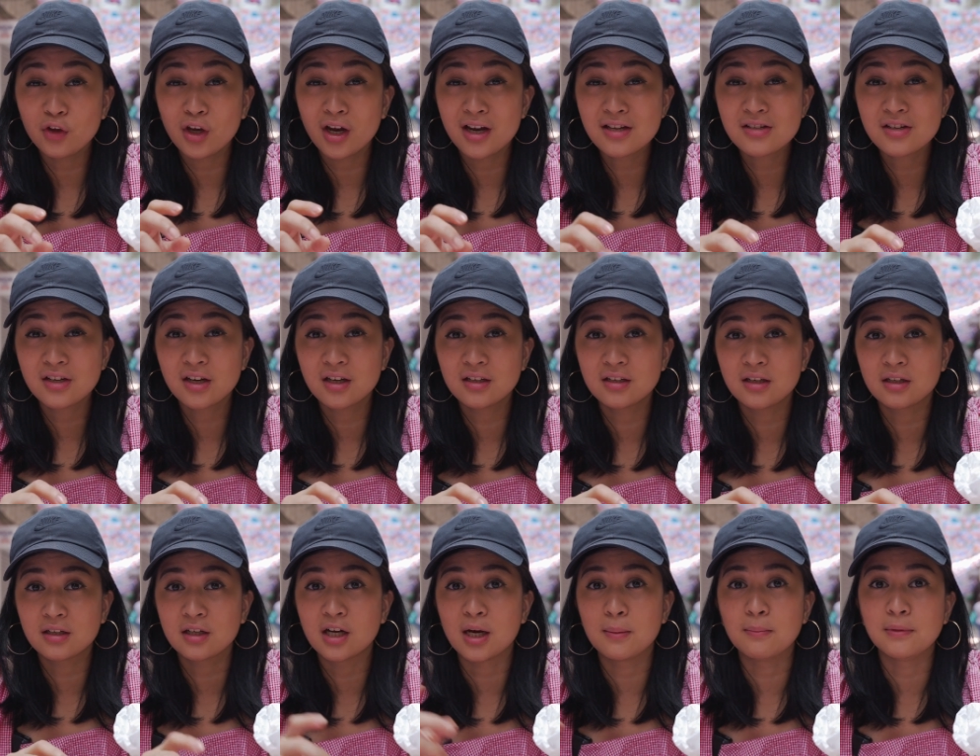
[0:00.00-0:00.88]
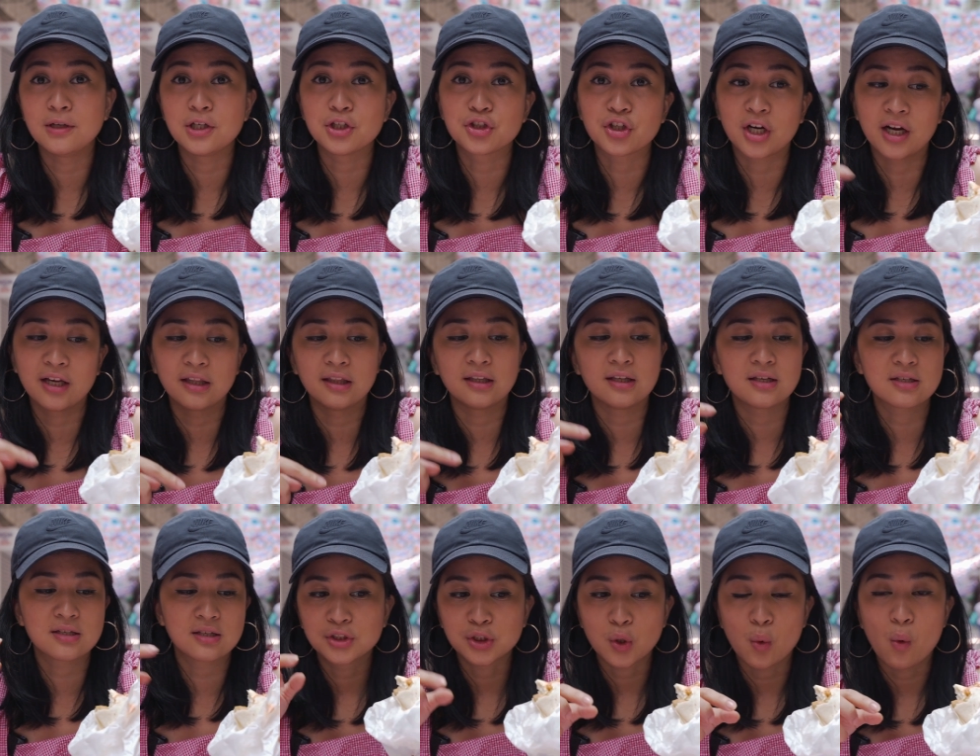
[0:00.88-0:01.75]
you guys are gonna come and try
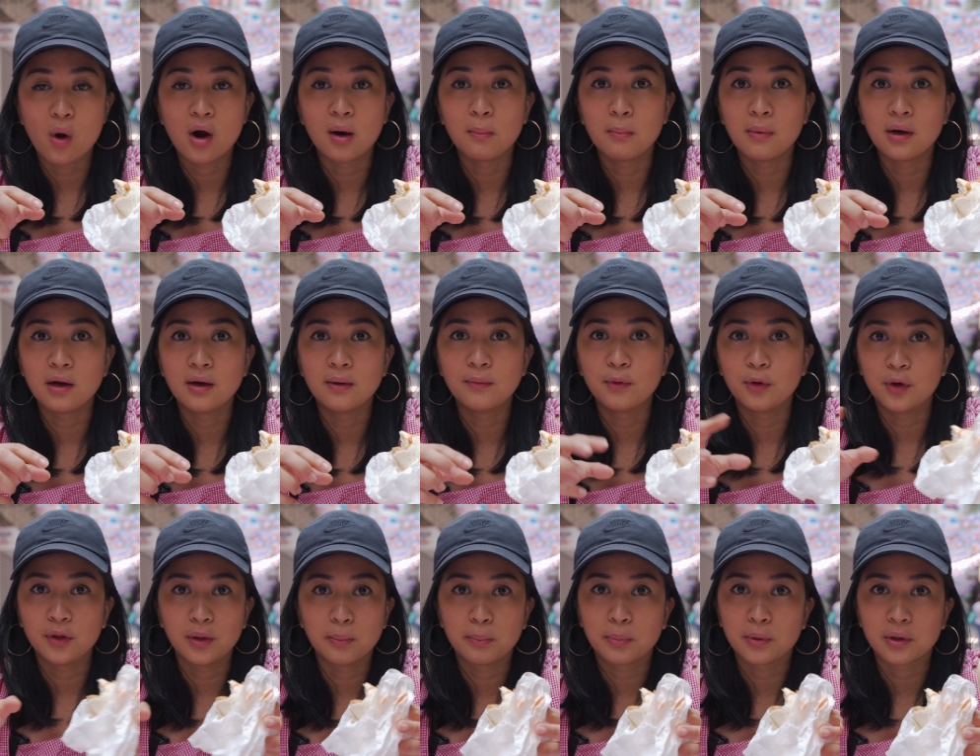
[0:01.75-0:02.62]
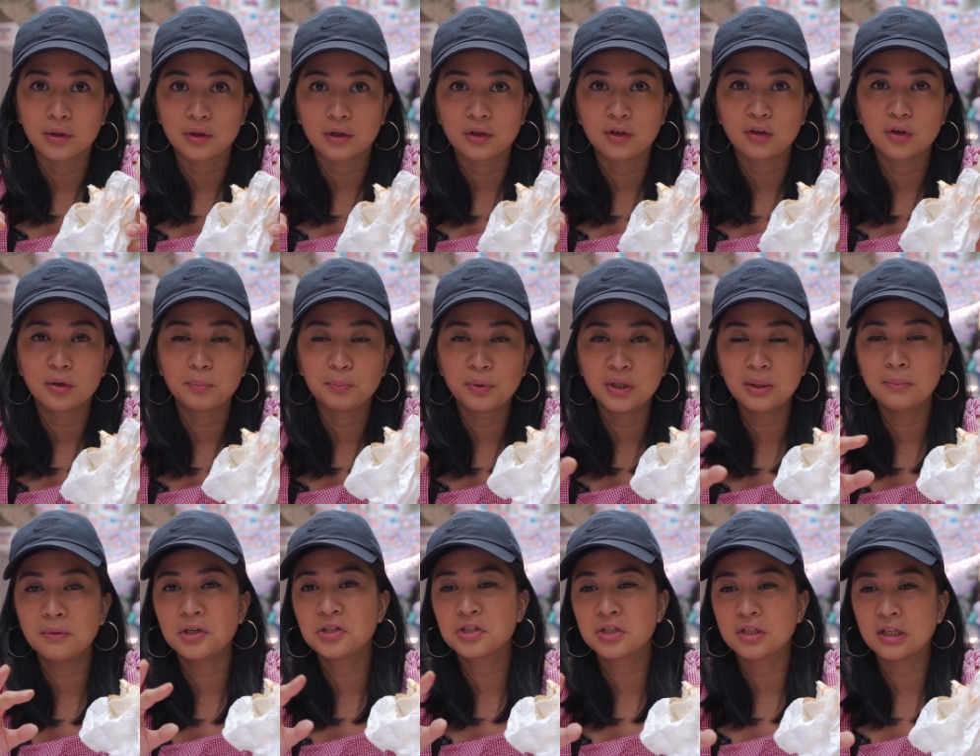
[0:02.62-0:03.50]
this shawarma or the burger or pretty
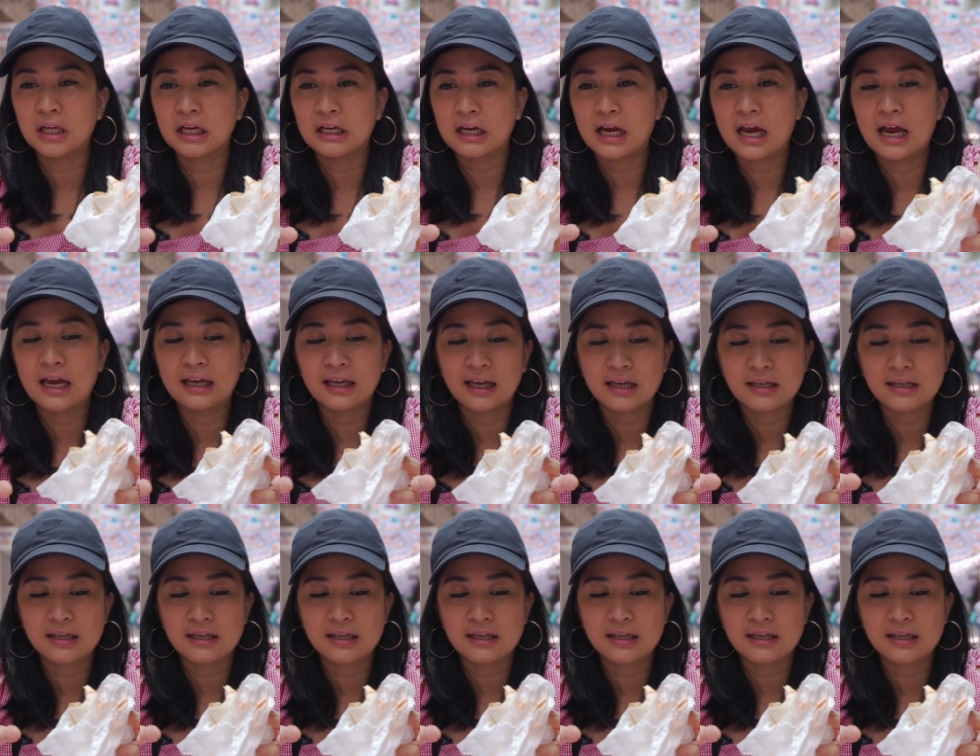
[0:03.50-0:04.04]
much like I